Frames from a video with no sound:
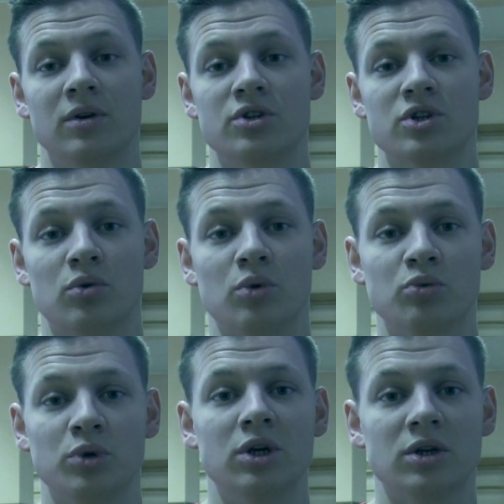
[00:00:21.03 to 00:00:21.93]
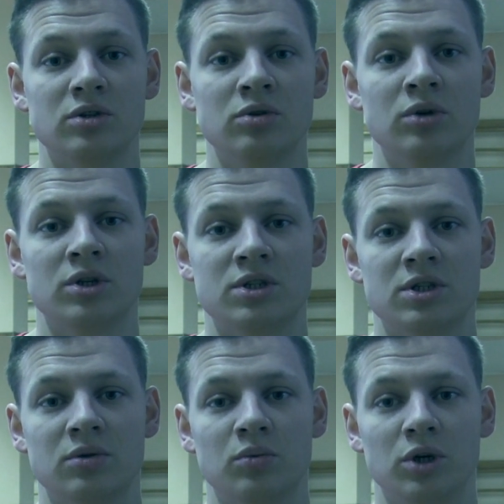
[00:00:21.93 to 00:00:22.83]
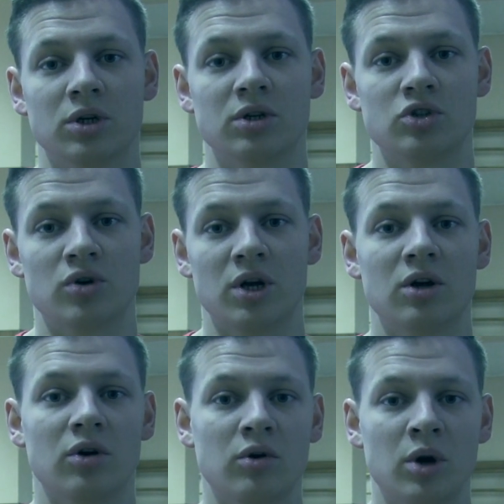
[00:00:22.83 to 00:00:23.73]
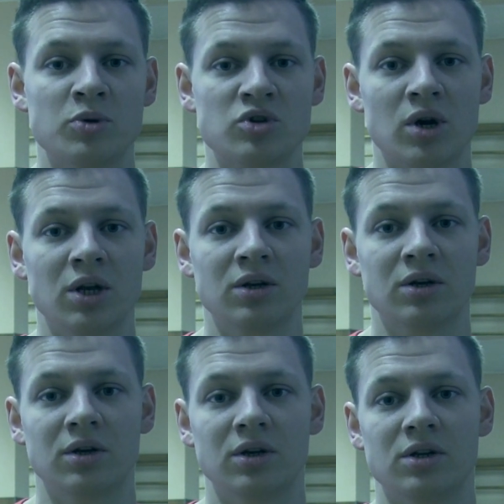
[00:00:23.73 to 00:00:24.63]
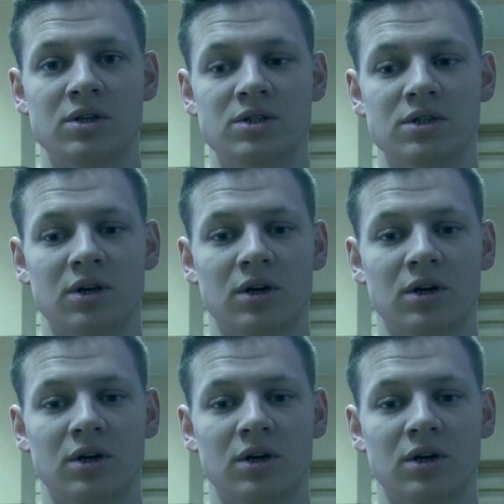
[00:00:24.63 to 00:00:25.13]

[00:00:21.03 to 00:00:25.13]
So what we're gonna do is we're gonna train our grip strength. It's